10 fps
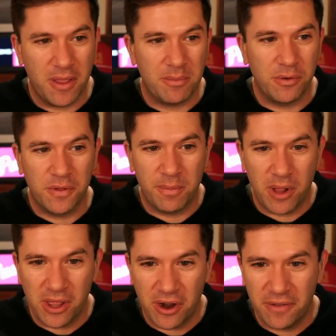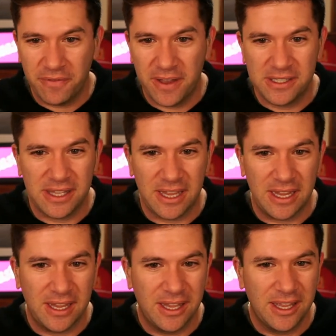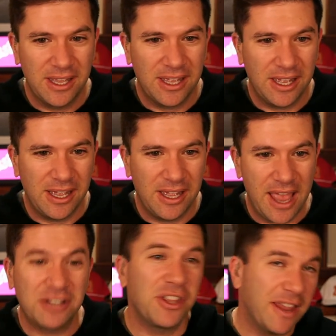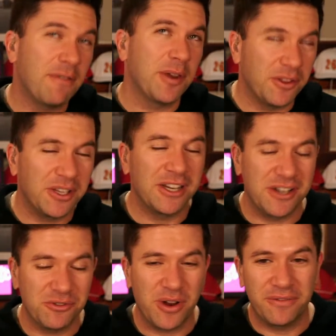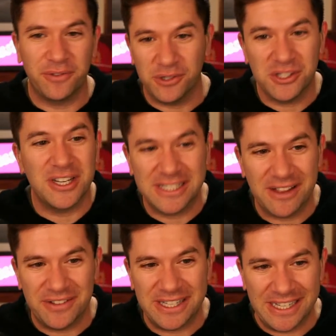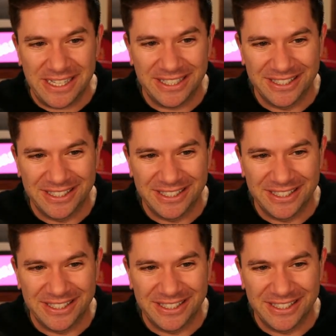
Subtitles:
They moved the ball on offense. They actually give them another touchdown drive first. Then it's 17.